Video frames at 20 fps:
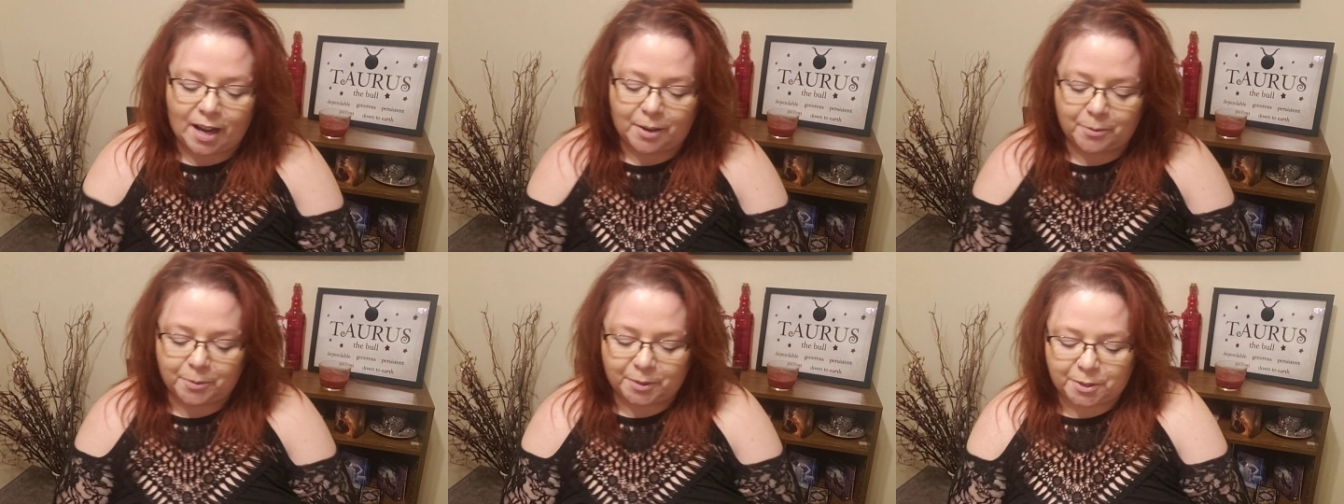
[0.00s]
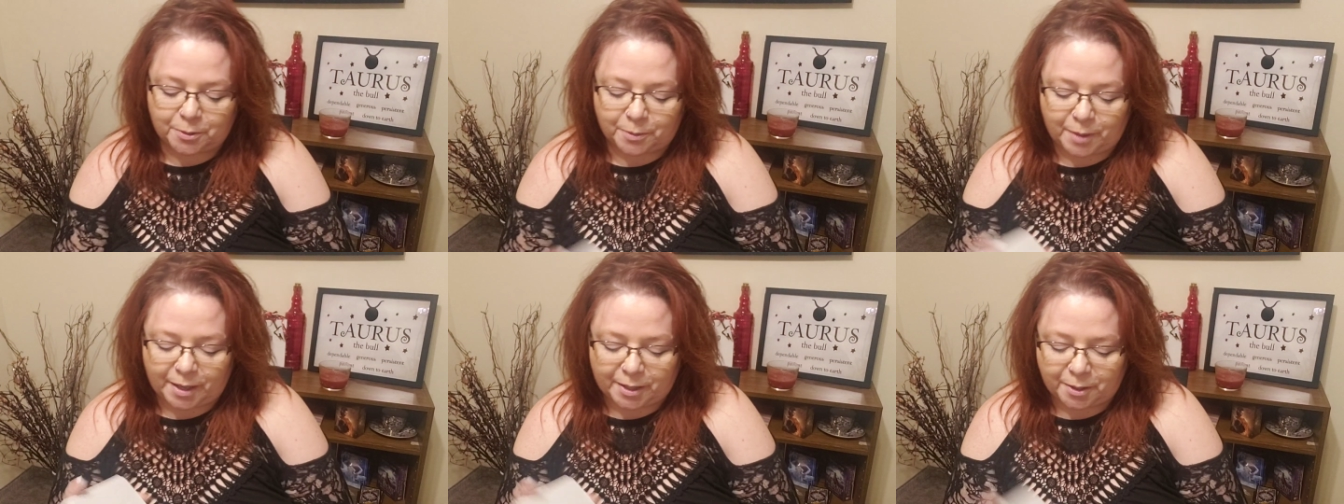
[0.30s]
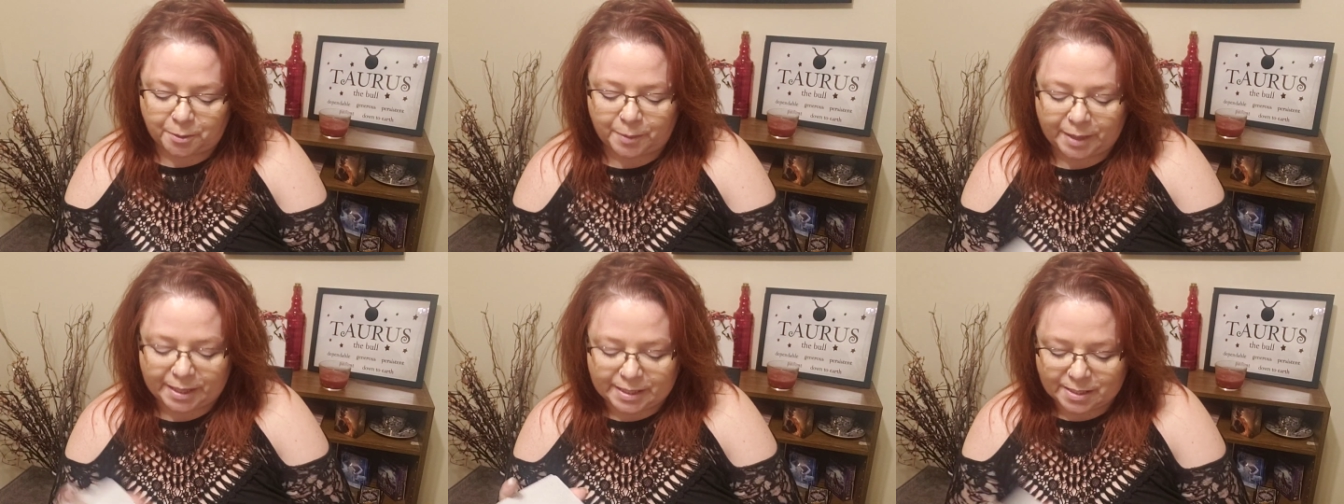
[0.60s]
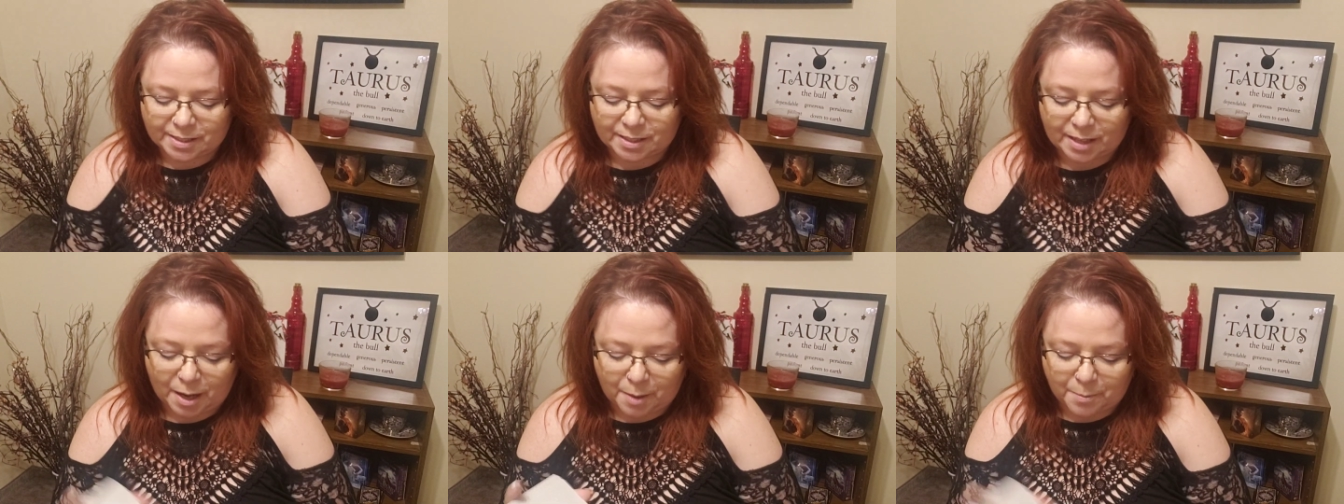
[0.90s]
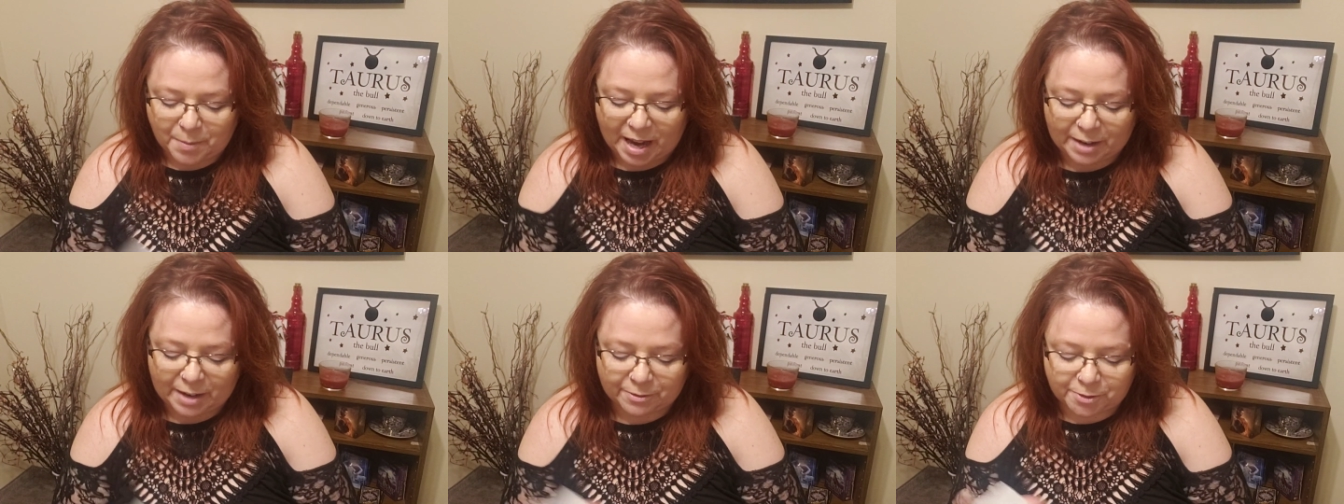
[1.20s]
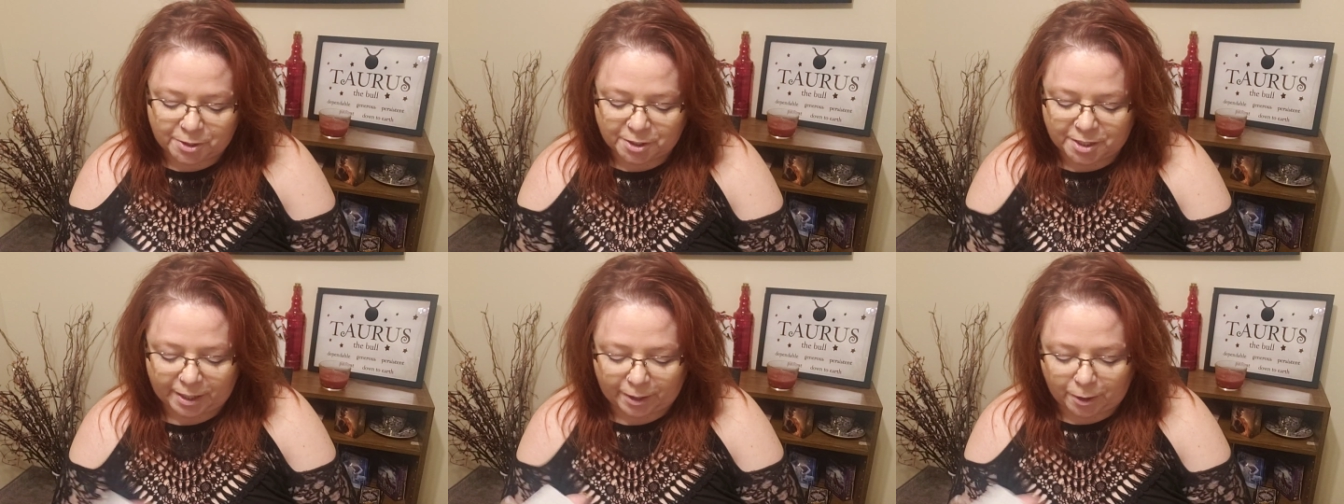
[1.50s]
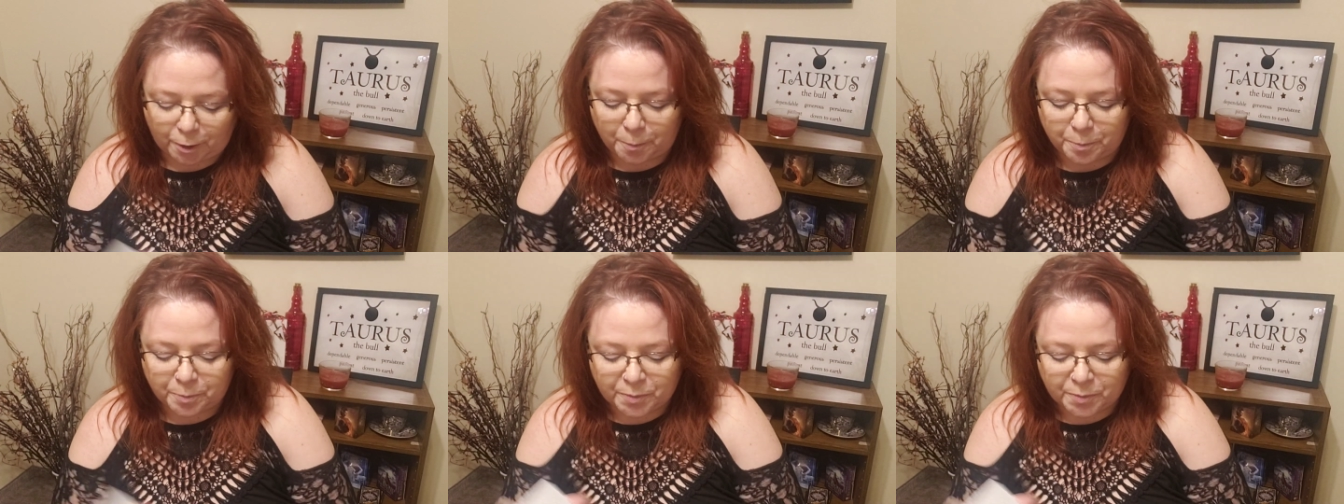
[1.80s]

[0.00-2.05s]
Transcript: with the Rider-Waite after tarot.